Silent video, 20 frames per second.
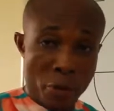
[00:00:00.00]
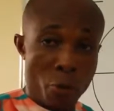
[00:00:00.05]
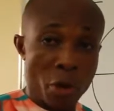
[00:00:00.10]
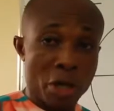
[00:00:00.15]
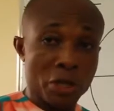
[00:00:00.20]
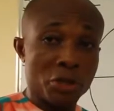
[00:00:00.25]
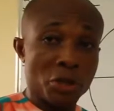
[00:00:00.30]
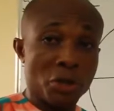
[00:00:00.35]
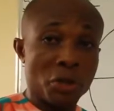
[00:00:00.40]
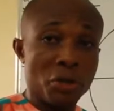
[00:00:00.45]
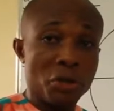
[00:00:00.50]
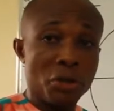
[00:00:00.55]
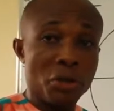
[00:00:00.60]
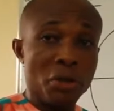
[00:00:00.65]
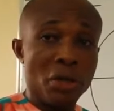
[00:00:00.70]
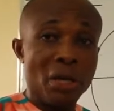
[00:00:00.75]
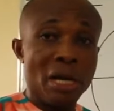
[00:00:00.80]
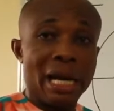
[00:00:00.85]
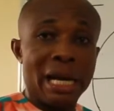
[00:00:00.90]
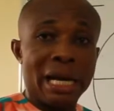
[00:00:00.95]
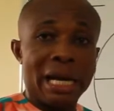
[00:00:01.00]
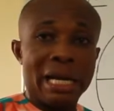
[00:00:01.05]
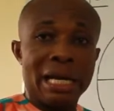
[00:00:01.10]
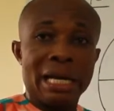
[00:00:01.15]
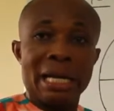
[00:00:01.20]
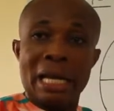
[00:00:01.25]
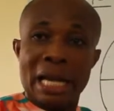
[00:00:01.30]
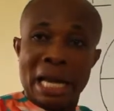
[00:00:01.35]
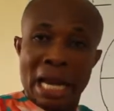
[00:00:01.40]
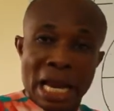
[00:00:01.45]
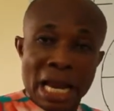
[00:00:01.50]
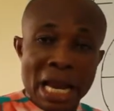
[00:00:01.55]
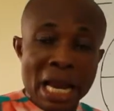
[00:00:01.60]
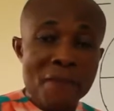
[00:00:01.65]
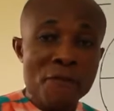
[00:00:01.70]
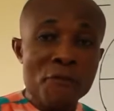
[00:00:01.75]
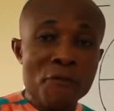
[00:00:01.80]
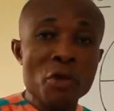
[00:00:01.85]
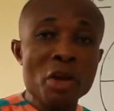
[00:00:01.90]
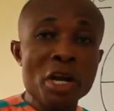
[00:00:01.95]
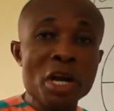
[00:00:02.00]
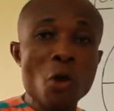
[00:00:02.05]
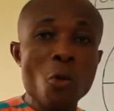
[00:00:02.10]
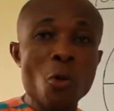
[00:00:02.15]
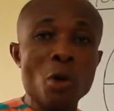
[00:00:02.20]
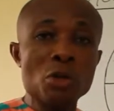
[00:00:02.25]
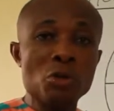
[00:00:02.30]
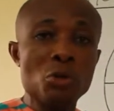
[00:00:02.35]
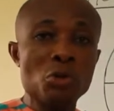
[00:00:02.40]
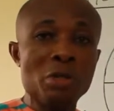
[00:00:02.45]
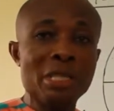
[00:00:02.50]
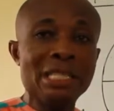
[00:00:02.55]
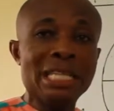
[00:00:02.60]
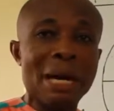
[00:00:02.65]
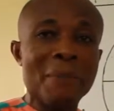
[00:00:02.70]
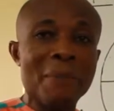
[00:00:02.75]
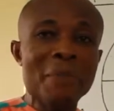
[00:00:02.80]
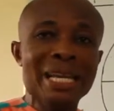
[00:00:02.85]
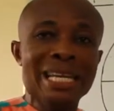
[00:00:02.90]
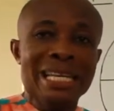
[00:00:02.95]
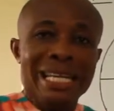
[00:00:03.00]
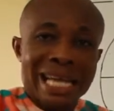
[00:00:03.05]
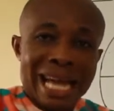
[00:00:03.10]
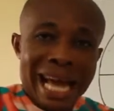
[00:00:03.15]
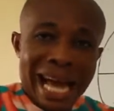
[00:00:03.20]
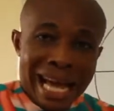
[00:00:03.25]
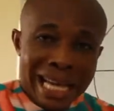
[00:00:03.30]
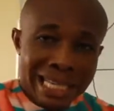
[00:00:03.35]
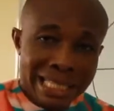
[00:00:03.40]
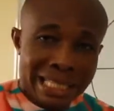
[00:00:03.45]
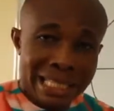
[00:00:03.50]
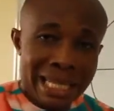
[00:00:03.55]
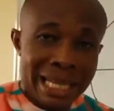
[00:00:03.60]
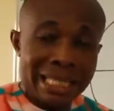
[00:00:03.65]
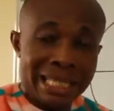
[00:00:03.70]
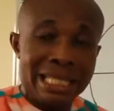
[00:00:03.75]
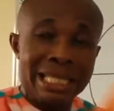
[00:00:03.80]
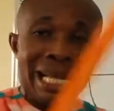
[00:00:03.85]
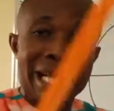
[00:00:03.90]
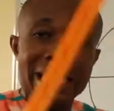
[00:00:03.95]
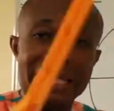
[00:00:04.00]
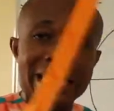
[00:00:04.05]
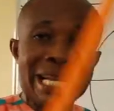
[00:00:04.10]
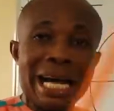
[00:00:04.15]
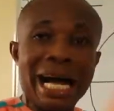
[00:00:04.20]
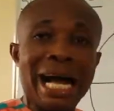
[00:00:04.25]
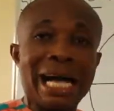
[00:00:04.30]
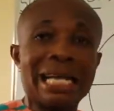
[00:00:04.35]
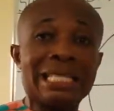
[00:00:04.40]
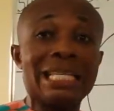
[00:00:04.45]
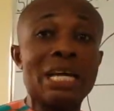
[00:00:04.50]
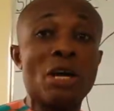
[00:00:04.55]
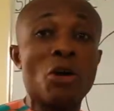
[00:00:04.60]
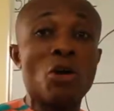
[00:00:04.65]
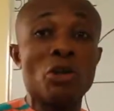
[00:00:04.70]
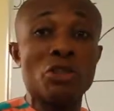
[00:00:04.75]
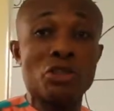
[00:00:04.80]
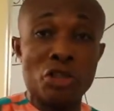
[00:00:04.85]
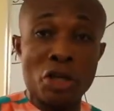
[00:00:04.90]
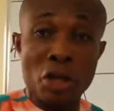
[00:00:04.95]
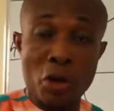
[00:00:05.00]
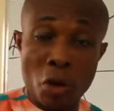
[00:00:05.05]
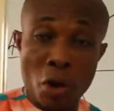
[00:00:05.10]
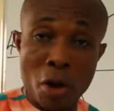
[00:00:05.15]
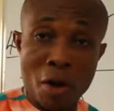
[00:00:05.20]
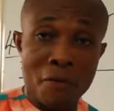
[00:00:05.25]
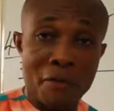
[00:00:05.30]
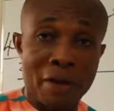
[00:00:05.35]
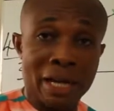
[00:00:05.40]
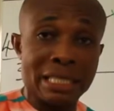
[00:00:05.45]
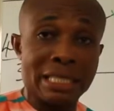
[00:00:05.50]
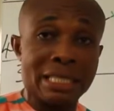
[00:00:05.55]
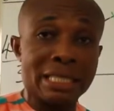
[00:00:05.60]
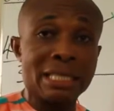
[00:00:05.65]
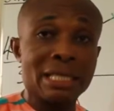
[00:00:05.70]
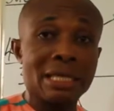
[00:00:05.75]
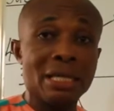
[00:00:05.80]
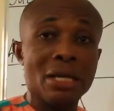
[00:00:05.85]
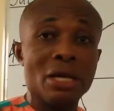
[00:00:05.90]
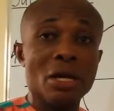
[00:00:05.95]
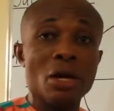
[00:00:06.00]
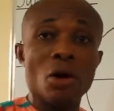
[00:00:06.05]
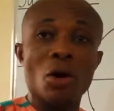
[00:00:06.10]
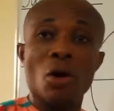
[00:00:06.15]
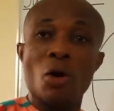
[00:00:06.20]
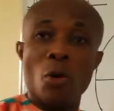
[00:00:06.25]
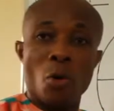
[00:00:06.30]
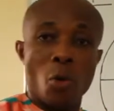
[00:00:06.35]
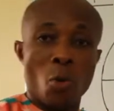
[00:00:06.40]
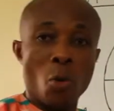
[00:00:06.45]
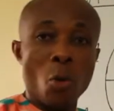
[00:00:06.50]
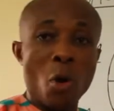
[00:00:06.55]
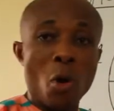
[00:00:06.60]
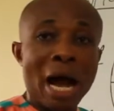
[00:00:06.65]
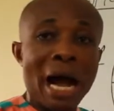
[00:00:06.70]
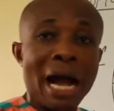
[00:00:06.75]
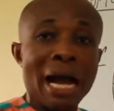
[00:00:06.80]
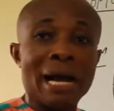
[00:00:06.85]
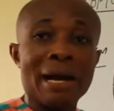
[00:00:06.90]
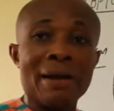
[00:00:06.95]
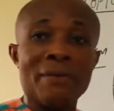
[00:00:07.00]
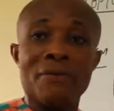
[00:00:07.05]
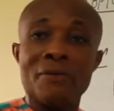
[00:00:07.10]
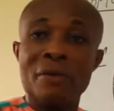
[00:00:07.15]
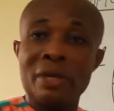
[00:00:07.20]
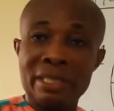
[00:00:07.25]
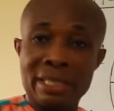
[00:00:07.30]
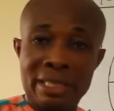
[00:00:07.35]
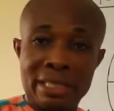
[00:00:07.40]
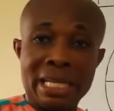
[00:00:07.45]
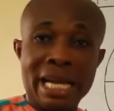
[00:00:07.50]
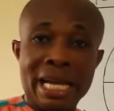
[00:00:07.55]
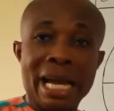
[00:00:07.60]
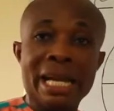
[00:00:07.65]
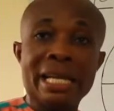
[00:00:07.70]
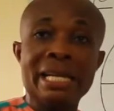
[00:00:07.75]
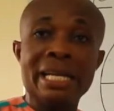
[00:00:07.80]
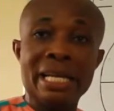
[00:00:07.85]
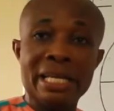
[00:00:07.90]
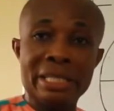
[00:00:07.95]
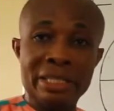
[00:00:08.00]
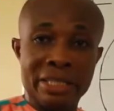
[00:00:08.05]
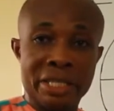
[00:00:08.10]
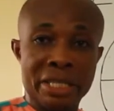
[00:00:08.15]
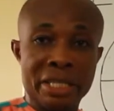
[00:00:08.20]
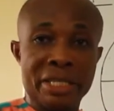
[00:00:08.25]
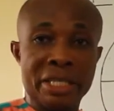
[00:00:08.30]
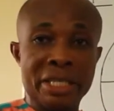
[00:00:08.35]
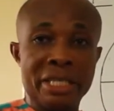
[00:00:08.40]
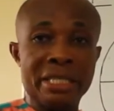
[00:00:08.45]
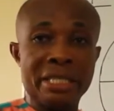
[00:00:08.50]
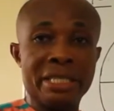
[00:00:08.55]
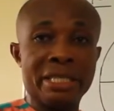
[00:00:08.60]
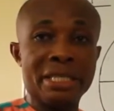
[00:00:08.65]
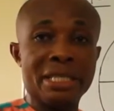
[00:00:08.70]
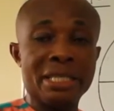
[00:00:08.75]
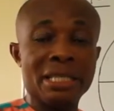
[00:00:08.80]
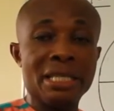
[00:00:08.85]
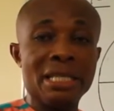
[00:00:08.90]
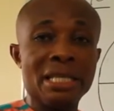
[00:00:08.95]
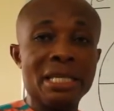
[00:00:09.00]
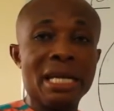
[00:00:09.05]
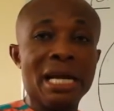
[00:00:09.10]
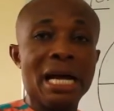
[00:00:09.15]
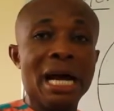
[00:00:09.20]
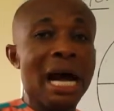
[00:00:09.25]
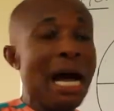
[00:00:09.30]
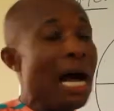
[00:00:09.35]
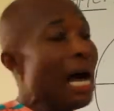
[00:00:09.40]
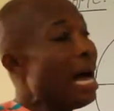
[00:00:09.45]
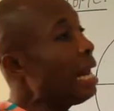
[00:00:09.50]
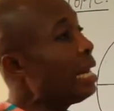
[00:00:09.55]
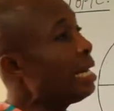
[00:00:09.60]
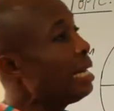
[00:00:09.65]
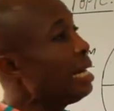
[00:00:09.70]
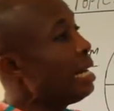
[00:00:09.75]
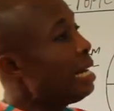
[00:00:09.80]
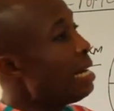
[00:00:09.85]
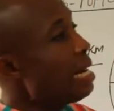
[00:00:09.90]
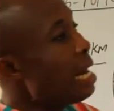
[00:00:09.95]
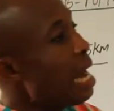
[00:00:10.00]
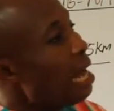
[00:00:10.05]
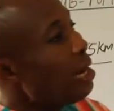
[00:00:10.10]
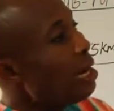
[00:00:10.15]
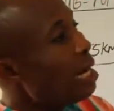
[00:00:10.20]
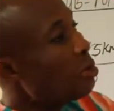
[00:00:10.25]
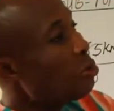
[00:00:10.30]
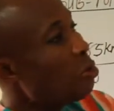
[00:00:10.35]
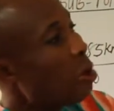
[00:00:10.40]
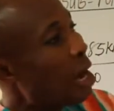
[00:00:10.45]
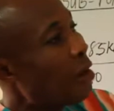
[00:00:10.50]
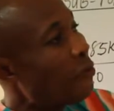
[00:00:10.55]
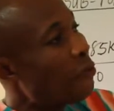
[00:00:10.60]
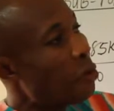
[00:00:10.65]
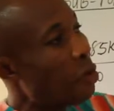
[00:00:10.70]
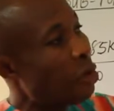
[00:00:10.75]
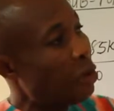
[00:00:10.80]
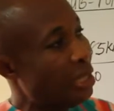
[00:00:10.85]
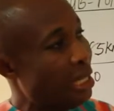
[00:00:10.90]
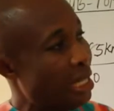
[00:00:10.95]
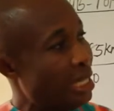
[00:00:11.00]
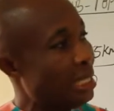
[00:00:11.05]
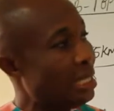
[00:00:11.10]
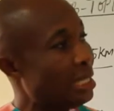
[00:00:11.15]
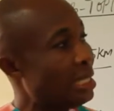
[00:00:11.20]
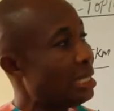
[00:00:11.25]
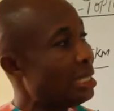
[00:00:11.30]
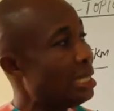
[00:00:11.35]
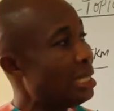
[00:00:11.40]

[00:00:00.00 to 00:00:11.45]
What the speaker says: equator. if you really want to determine the extent Nigeria as a country covers, we have 10 degrees. And now that we have known this,